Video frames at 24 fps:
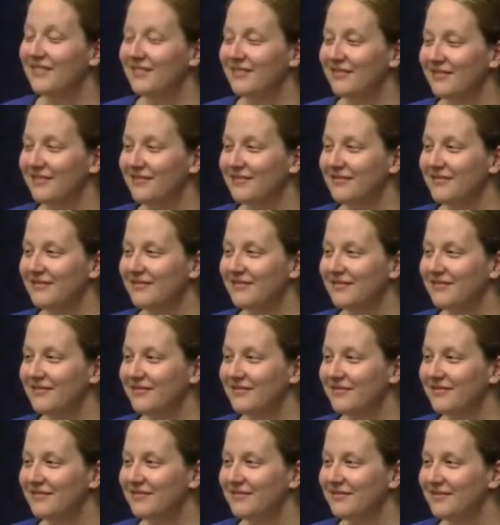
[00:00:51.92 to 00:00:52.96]

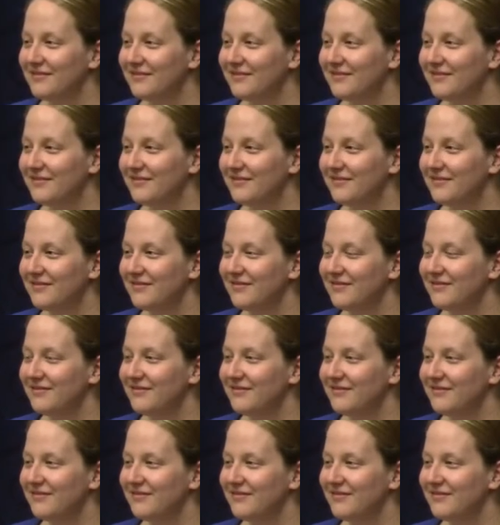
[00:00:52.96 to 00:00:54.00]

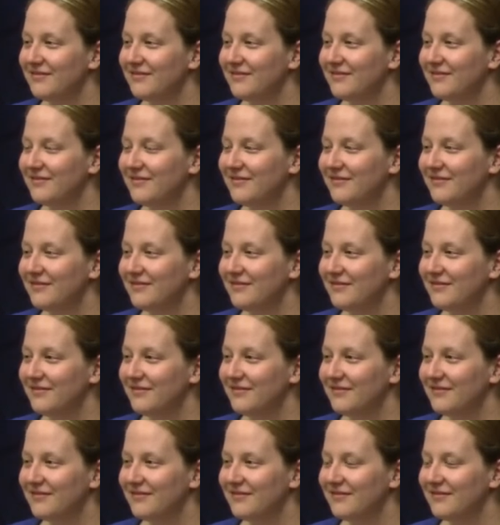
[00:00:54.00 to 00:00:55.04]

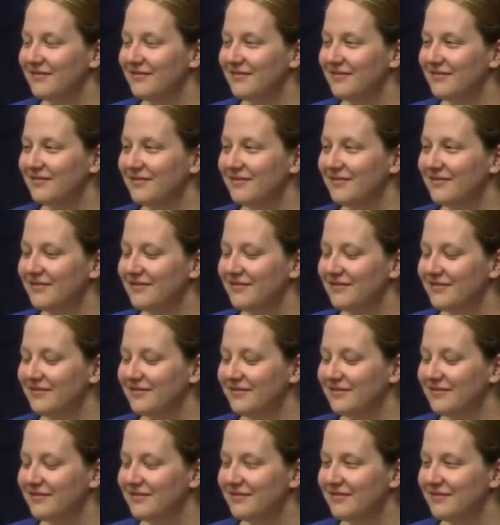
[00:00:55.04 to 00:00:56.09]

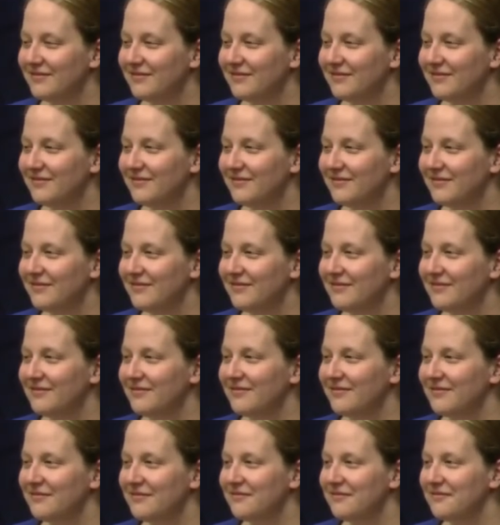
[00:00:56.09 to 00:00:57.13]

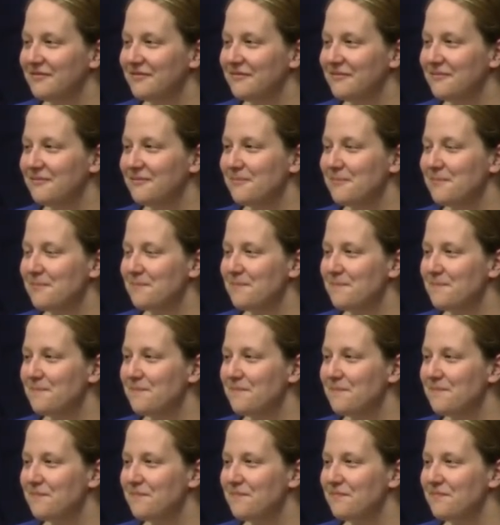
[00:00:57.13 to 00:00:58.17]

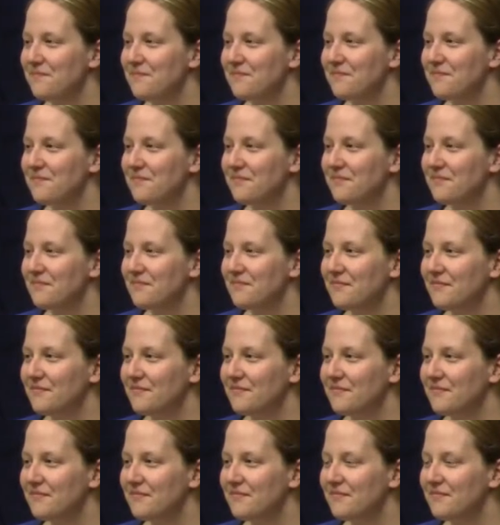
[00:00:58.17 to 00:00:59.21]

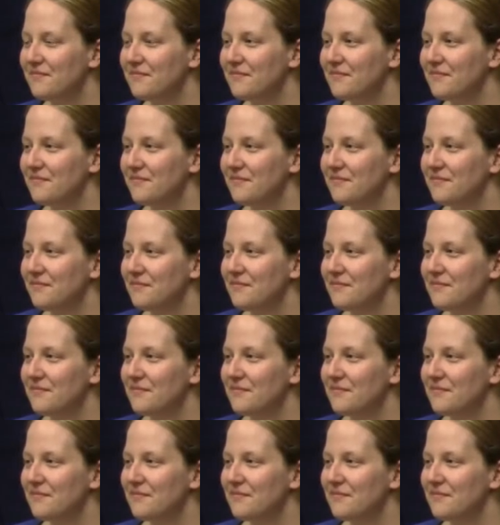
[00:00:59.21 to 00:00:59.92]
(silent)